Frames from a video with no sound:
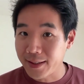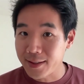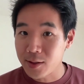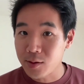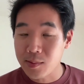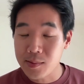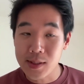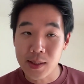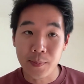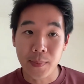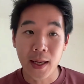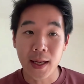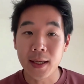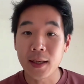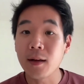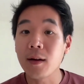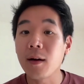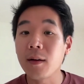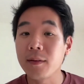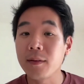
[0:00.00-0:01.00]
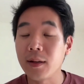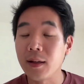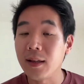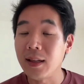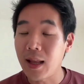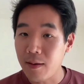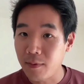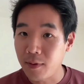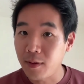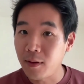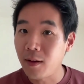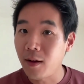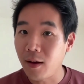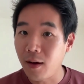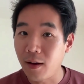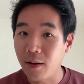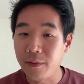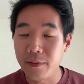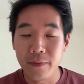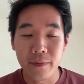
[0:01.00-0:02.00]
streams depending on the level
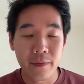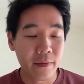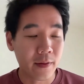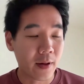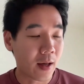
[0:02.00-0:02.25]
of